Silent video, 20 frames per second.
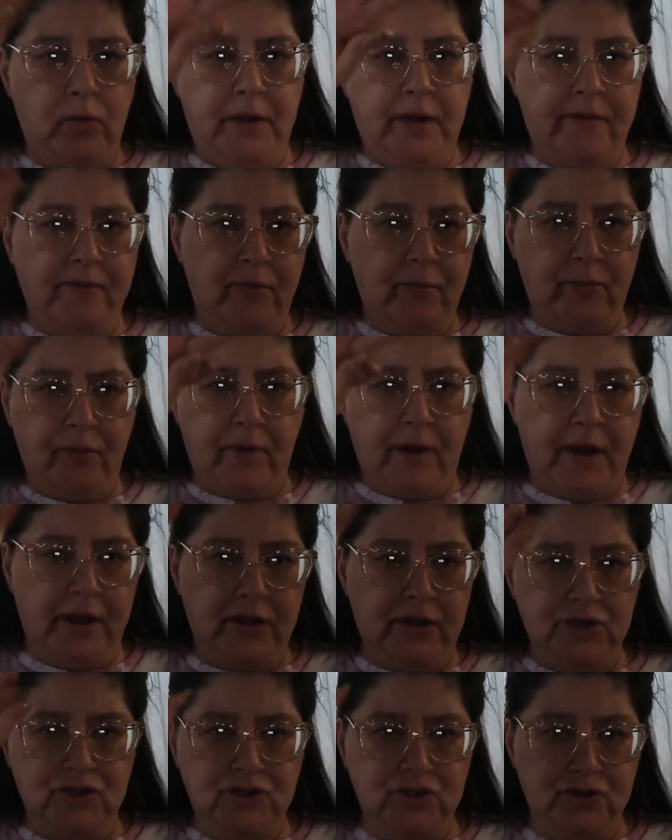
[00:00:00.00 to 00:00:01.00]
Whatever
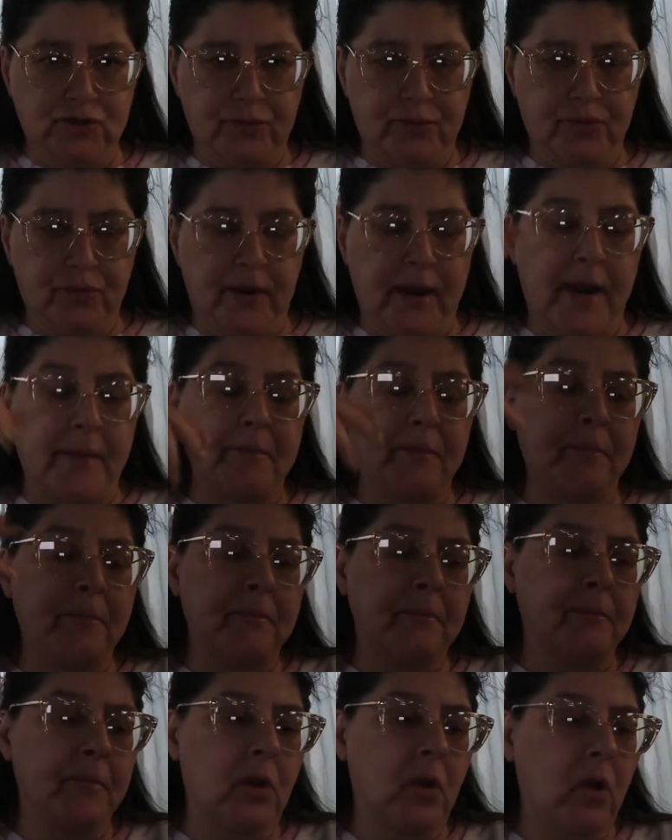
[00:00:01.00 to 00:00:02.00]
brand is your brand,
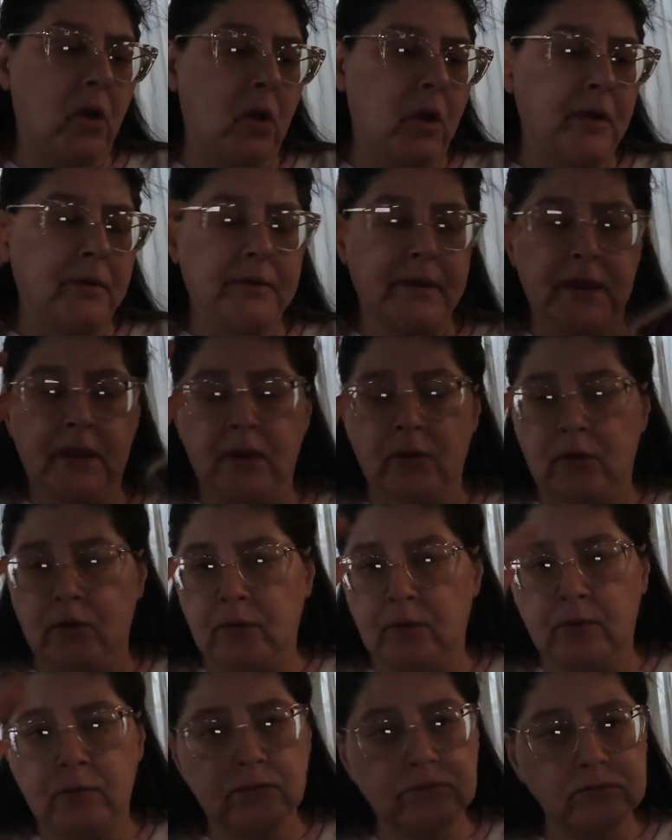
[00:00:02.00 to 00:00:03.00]
Macari
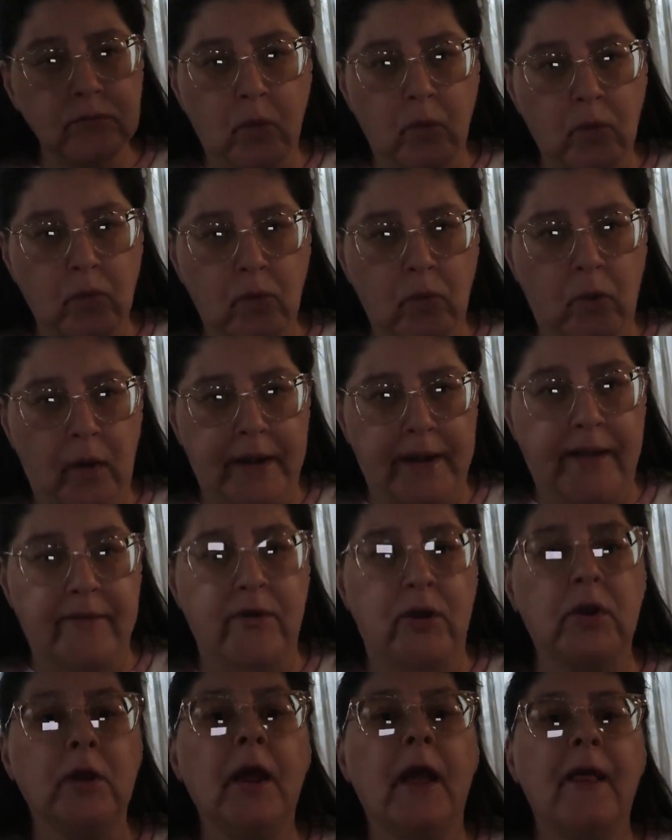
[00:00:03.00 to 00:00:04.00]
or
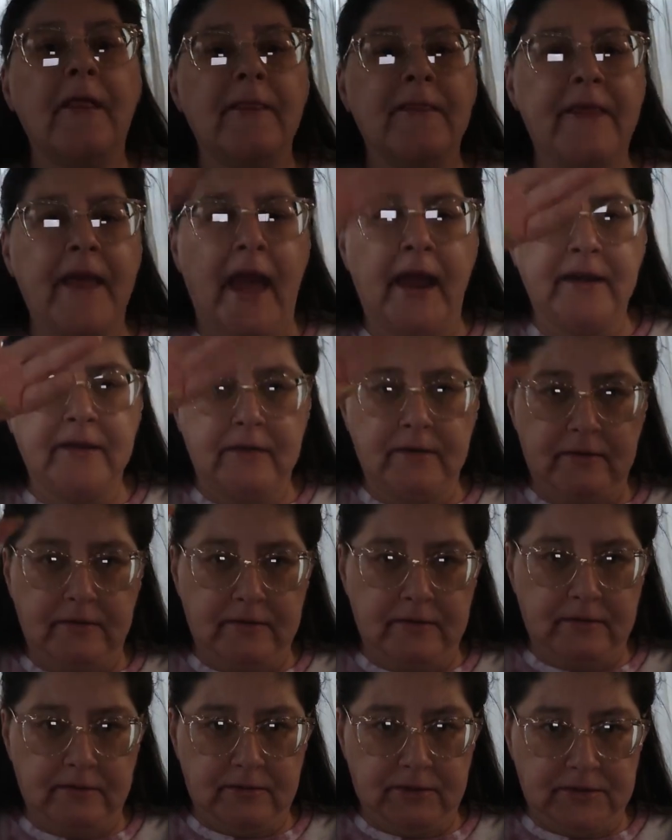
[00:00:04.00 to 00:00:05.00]
whatever. That
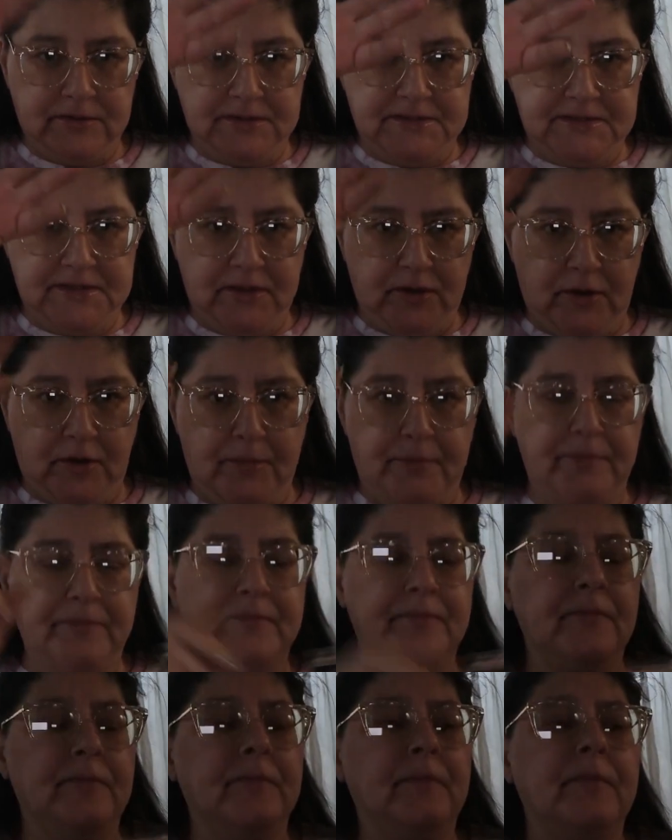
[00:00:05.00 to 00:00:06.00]
syrup.
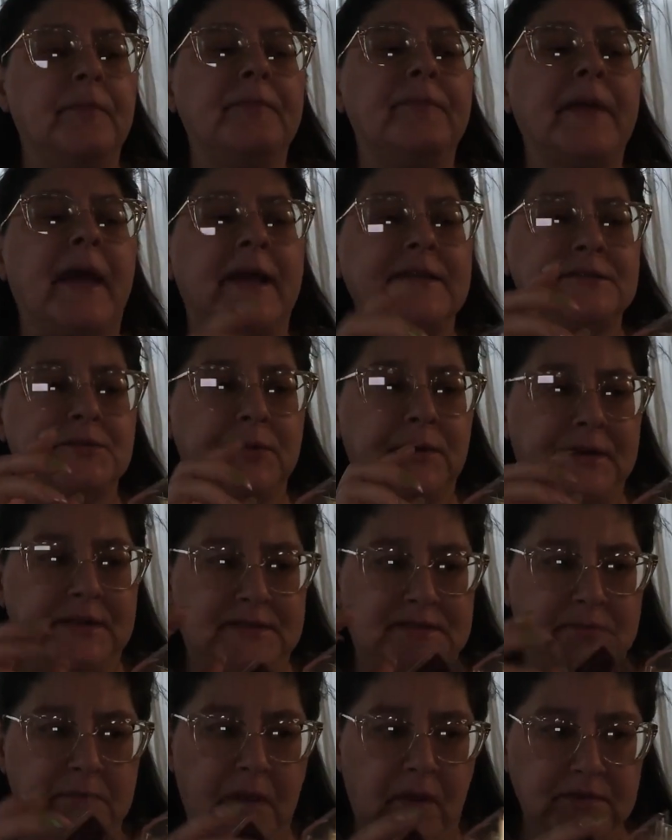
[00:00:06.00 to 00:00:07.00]
That's what
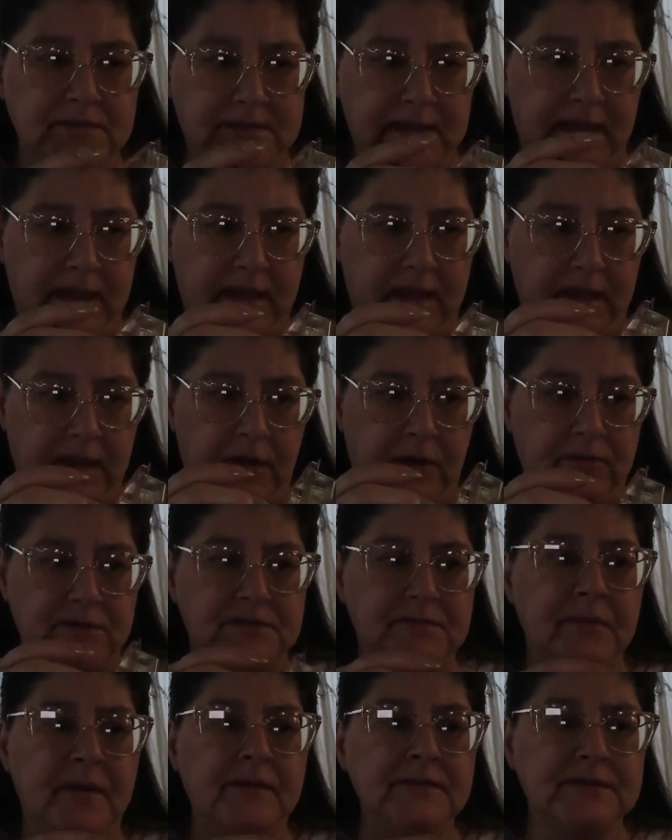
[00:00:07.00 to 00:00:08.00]
it smells like in here.
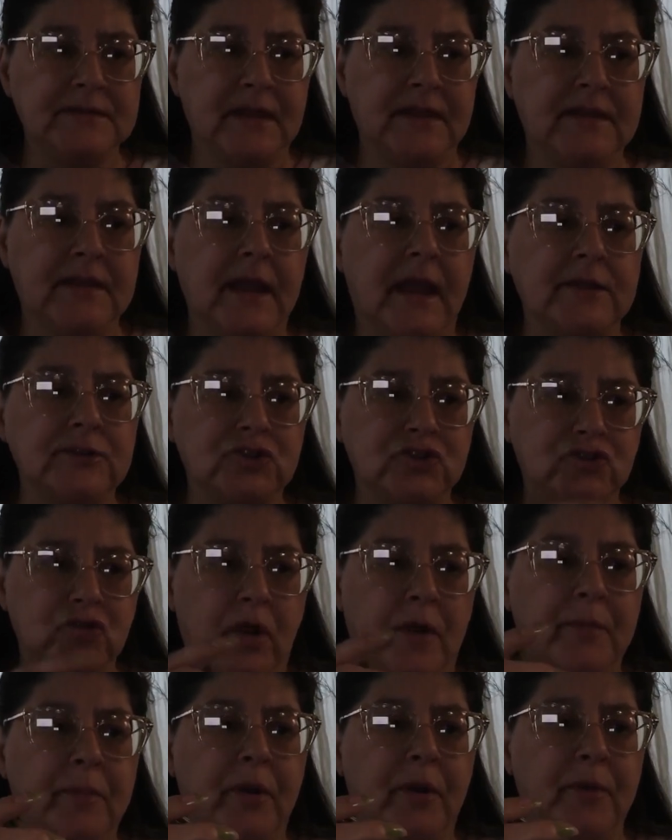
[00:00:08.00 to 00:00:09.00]
It smells like that
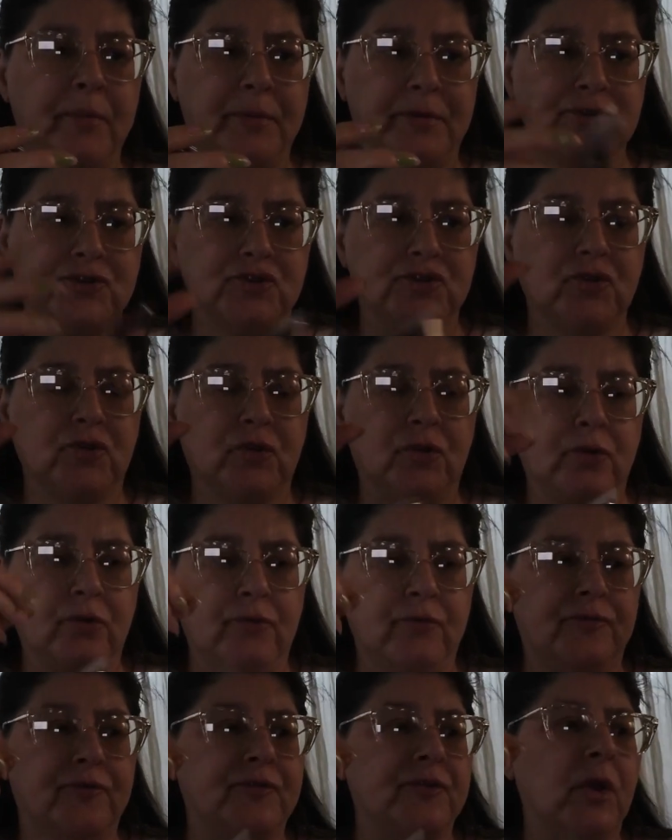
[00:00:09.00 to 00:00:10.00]
strawberry
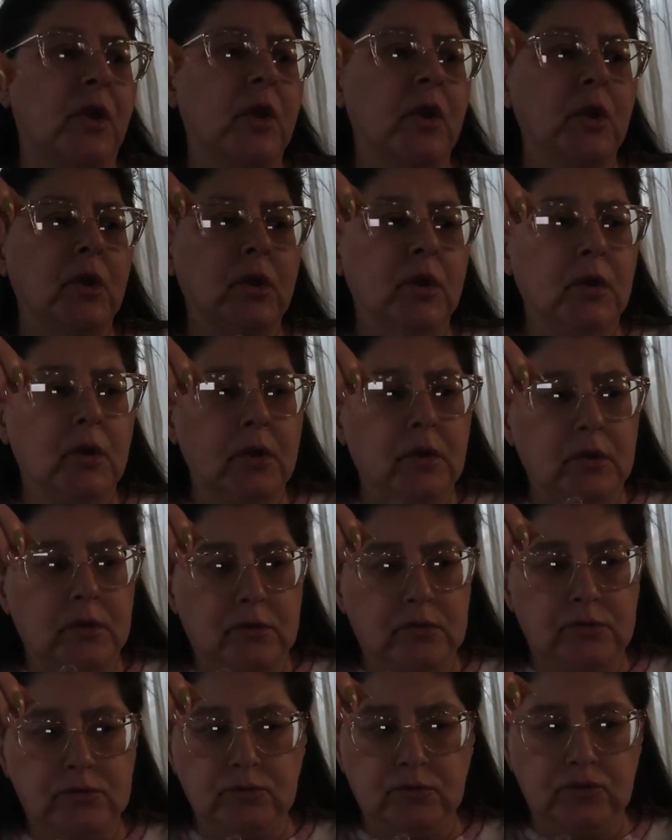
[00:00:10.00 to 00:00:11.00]
preserves,
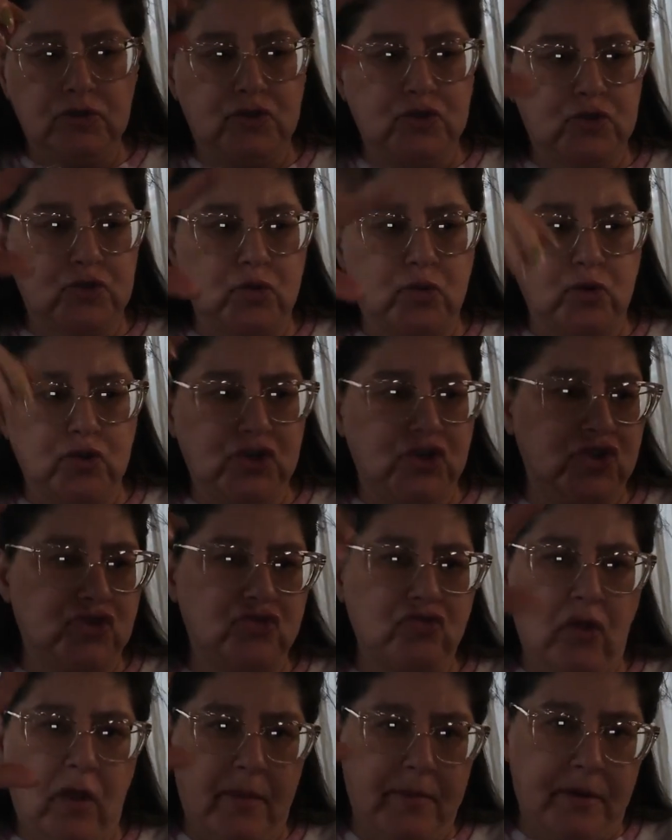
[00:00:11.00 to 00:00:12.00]
squish
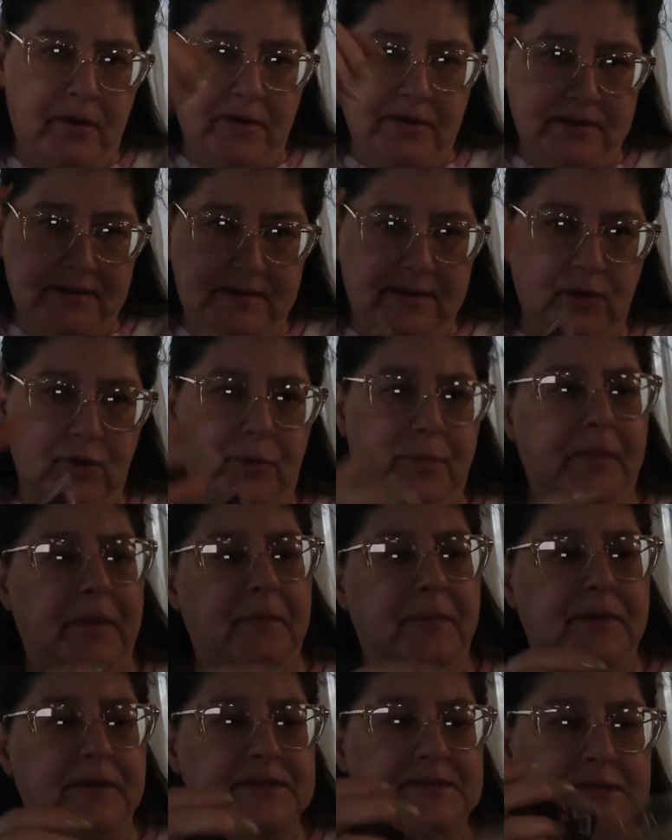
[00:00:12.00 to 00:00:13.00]
strawberry syrupy
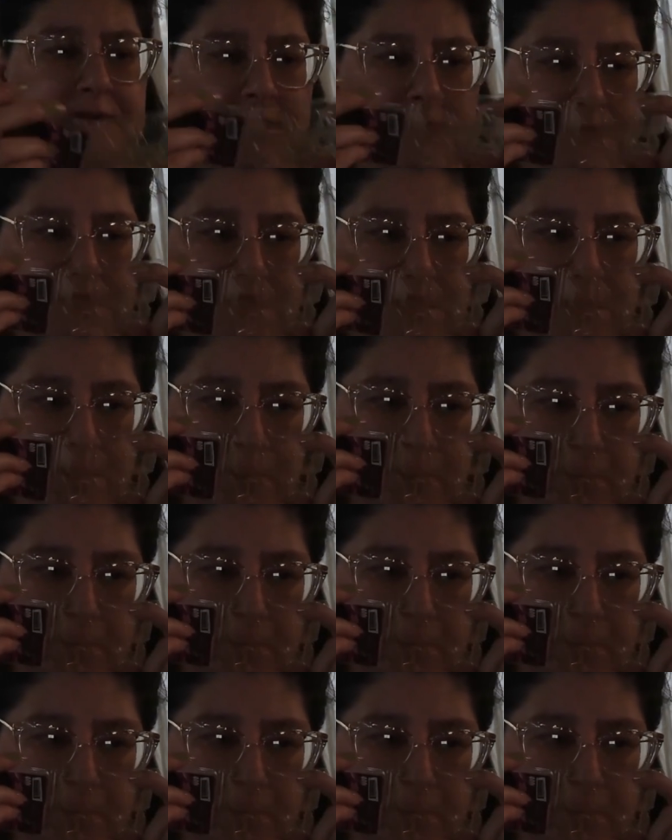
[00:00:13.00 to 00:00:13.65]
business.